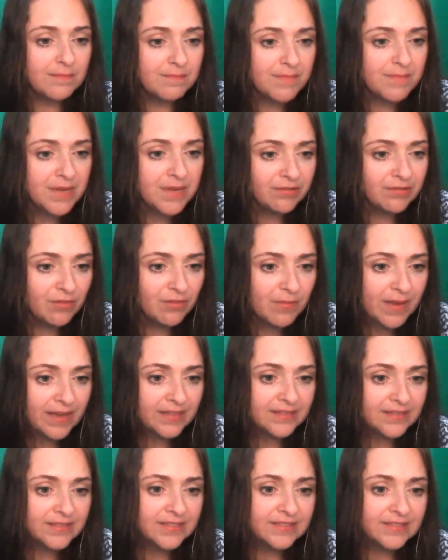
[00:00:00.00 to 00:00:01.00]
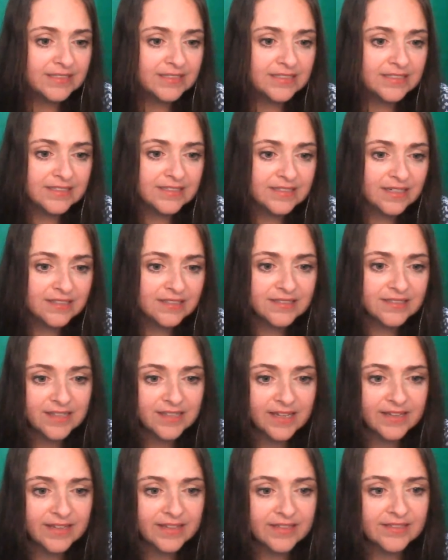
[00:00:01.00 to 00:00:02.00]
Mineral Man says, in discussions
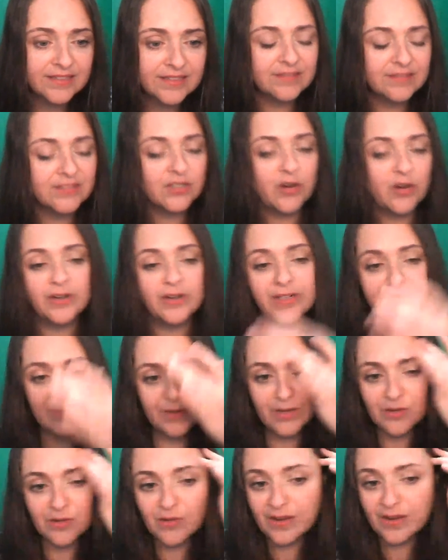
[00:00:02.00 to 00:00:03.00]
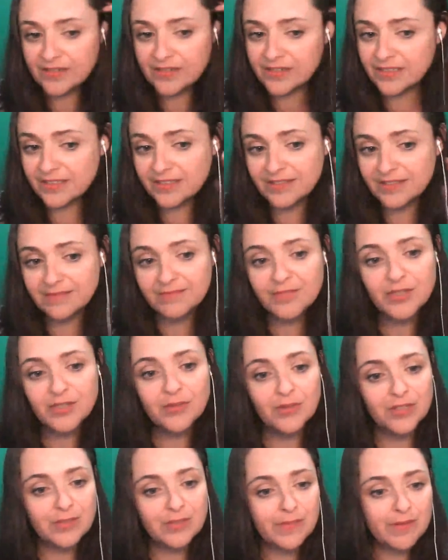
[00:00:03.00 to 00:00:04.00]
like this, there is only one question. Do
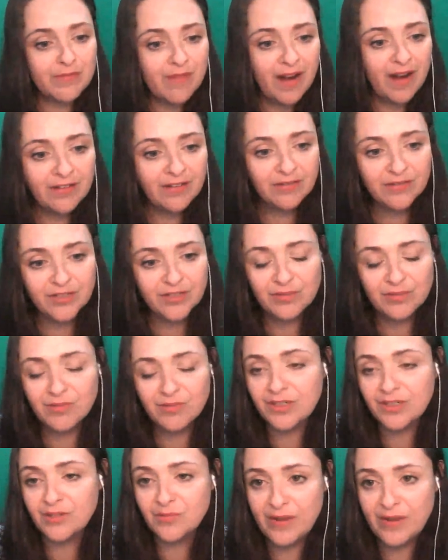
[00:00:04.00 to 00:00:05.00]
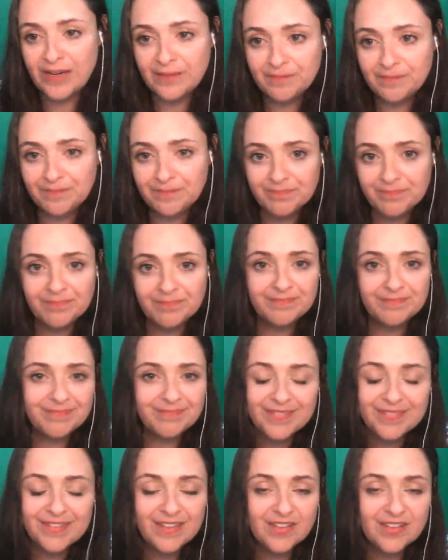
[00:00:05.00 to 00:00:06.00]
you want to be right or do you want to win?
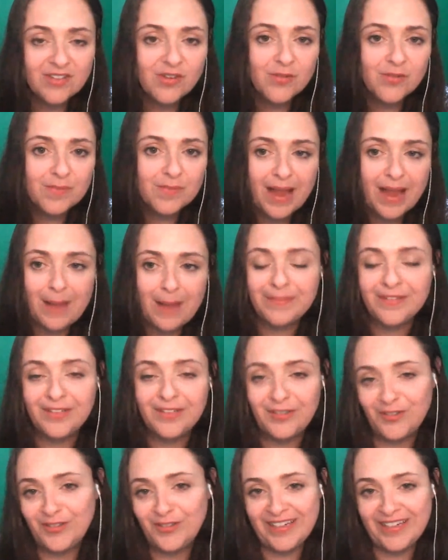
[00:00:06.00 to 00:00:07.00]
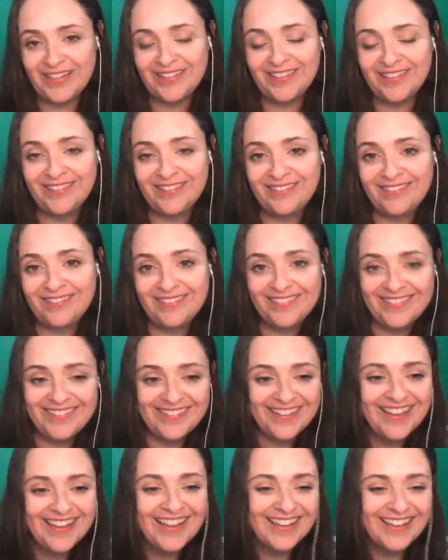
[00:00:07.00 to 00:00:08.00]
Nope, absolutely
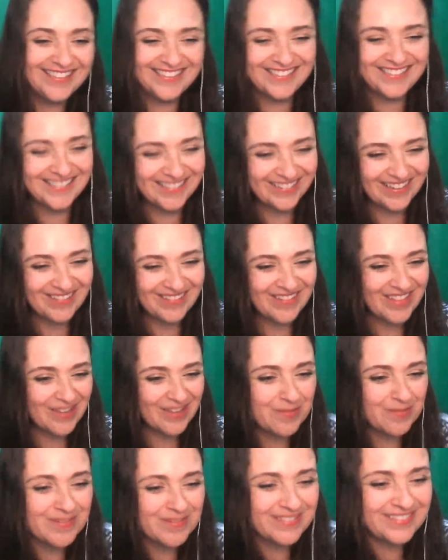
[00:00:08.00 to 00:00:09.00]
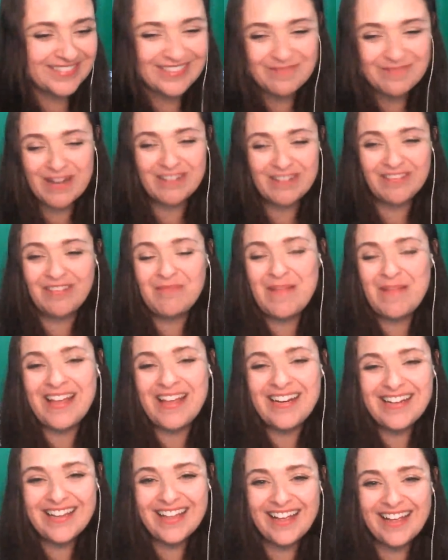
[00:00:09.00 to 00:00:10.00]
disagree with your position, Mineral
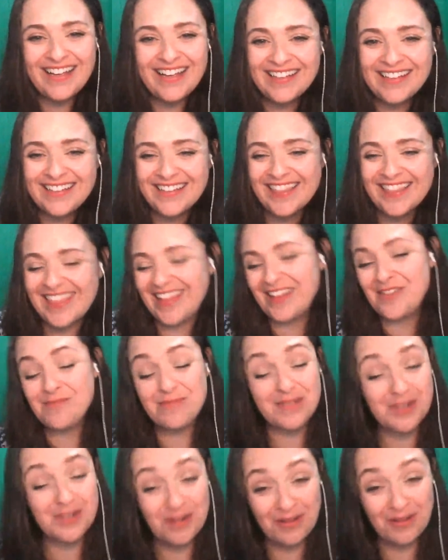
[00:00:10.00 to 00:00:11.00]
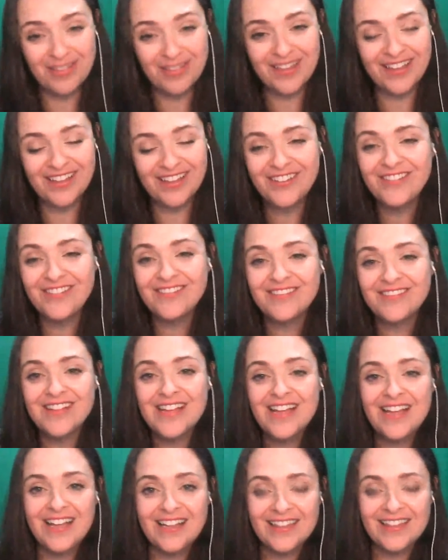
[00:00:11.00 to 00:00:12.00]
Man. Thank you, but no thank you.
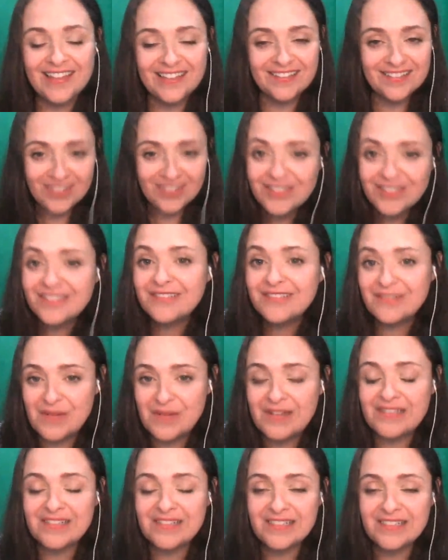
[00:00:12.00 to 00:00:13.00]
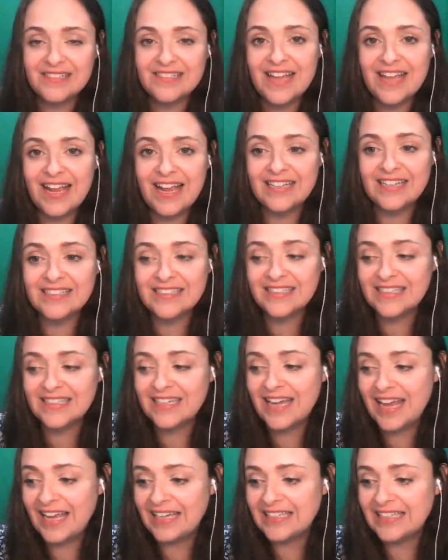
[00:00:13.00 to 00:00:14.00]
There's lots of questions to answer,
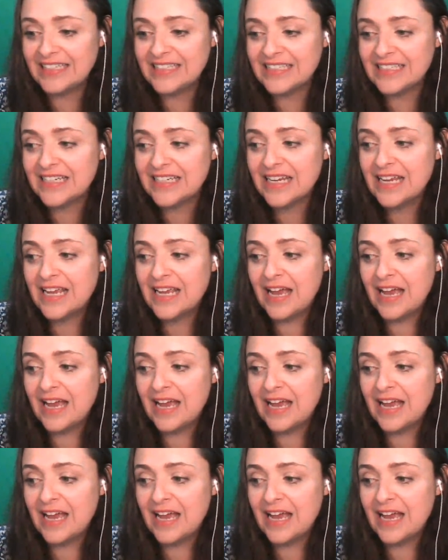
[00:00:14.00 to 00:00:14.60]
and